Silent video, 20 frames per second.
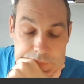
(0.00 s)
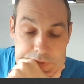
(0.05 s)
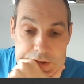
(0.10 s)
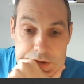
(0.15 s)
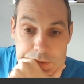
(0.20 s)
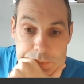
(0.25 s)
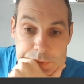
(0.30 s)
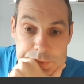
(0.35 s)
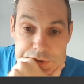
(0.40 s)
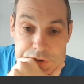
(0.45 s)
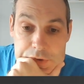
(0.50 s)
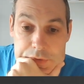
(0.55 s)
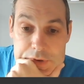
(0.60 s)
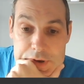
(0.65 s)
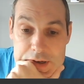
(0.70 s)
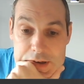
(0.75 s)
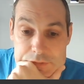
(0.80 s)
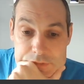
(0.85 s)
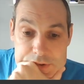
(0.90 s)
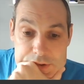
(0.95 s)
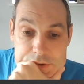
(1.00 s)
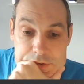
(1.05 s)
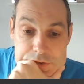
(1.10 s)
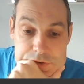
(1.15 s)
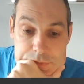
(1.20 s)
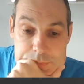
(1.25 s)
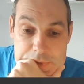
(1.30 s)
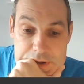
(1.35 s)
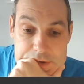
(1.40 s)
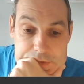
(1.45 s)
We don't have a huge
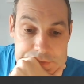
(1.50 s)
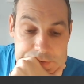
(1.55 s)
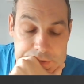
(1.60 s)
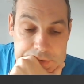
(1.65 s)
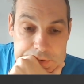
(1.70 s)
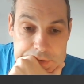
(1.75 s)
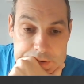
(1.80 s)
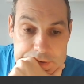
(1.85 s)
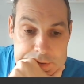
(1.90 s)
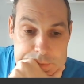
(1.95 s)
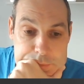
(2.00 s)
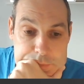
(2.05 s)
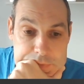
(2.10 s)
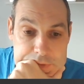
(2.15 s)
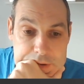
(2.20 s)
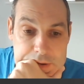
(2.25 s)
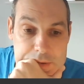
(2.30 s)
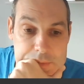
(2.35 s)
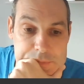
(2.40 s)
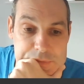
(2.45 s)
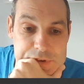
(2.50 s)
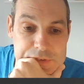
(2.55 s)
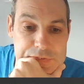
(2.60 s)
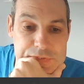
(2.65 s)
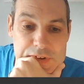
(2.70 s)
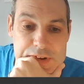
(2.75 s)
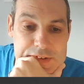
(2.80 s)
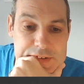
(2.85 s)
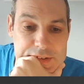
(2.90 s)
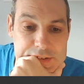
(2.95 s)
amount of time. I'm
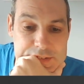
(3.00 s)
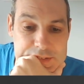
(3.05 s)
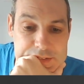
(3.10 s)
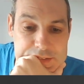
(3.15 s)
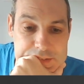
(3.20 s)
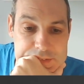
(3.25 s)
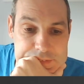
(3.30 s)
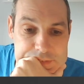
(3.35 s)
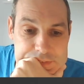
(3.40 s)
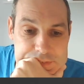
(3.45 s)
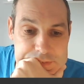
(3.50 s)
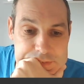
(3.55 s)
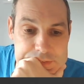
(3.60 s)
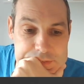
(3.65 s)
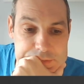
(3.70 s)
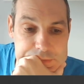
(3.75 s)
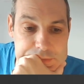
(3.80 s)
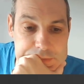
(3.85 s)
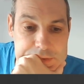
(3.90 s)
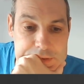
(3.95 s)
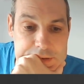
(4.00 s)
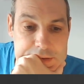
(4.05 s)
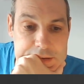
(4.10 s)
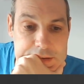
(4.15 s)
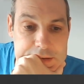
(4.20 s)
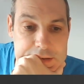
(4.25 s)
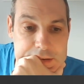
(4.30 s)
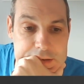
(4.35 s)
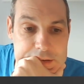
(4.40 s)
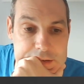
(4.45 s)
defending this
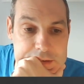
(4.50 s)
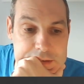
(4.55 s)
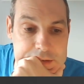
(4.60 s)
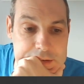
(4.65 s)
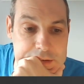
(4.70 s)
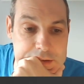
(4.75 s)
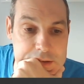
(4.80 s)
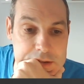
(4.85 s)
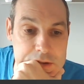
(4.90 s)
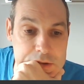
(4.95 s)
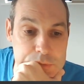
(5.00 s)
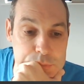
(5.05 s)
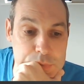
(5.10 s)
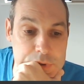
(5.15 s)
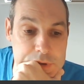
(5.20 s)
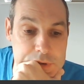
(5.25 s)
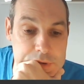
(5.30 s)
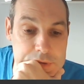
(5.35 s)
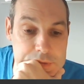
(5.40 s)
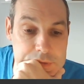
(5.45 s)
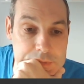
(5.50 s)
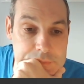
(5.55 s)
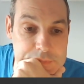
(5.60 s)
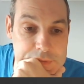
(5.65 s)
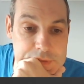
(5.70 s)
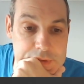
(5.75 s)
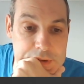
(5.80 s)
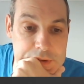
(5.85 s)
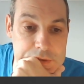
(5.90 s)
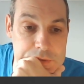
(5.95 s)
square, but I mean,
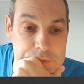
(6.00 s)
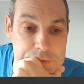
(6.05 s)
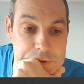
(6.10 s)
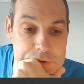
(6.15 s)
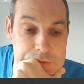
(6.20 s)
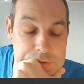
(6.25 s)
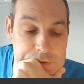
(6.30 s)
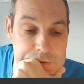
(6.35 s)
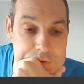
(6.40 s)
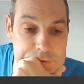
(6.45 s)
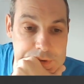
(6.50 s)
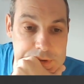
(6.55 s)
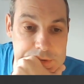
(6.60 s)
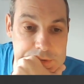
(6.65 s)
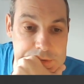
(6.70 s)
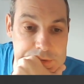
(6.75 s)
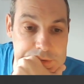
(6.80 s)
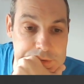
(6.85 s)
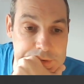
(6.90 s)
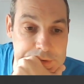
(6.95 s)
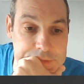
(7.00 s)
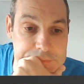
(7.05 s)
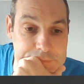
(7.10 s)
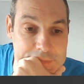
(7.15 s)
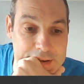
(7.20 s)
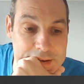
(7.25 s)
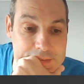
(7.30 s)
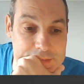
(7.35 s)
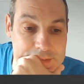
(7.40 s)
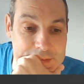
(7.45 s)
they can always retreat the knight
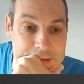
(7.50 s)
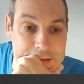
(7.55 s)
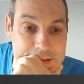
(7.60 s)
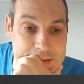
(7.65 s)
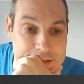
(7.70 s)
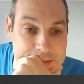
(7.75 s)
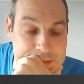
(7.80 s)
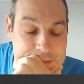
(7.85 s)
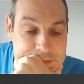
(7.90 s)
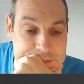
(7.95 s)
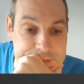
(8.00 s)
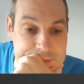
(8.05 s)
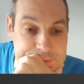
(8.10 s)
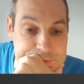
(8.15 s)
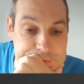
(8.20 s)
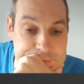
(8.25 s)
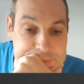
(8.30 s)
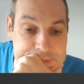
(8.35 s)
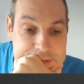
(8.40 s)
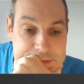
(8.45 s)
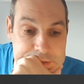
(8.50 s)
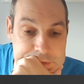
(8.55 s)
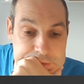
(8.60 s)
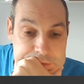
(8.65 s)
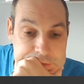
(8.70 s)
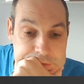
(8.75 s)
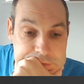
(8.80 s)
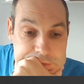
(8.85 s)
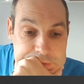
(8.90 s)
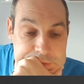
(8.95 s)
back there as
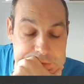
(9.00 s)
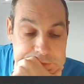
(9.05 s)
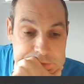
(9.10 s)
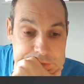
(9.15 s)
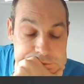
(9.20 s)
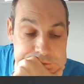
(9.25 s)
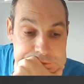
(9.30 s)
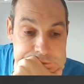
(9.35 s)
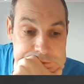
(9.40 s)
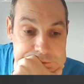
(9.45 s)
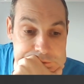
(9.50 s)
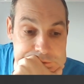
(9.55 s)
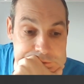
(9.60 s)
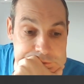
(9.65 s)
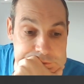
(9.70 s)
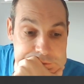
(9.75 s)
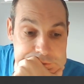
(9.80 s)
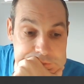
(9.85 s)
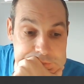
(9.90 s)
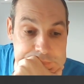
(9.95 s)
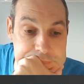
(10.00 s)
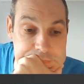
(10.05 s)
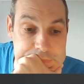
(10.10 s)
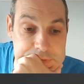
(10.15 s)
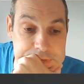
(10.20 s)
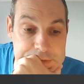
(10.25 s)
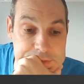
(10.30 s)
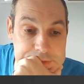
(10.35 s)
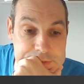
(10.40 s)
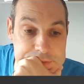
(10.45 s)
well.
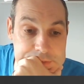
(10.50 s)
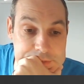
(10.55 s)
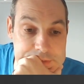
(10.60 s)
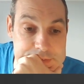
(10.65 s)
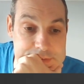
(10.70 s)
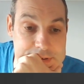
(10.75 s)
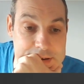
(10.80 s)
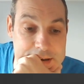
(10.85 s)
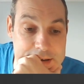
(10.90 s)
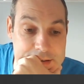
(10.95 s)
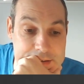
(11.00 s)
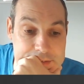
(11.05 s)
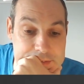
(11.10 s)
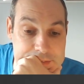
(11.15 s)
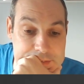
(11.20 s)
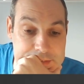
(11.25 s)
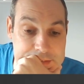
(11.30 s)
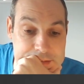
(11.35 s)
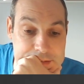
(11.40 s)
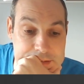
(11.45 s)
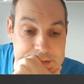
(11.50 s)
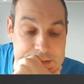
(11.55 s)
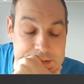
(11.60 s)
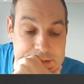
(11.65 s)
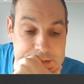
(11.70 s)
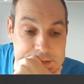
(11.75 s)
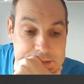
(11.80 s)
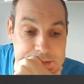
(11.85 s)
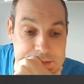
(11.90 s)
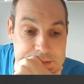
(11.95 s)
I was going to attack the
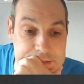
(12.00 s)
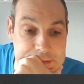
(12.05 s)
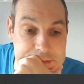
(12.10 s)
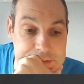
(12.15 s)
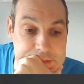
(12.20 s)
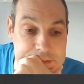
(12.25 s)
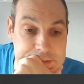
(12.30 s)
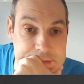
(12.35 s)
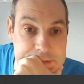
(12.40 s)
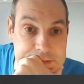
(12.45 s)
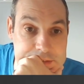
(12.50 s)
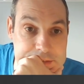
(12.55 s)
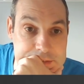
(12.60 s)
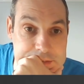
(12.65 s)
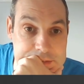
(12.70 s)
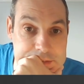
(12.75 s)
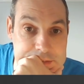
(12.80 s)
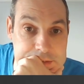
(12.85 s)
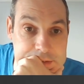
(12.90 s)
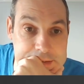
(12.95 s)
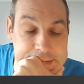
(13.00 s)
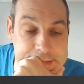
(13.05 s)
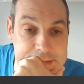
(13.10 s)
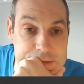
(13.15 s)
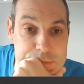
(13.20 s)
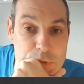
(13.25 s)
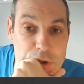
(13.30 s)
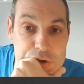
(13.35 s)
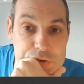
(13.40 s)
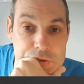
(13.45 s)
knight. They
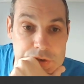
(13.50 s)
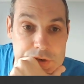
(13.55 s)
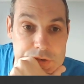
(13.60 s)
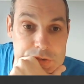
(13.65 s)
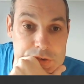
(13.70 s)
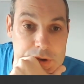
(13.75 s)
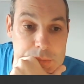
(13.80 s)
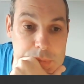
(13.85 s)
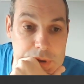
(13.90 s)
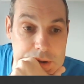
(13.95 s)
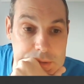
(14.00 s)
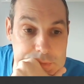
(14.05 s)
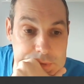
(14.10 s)
might try and double up the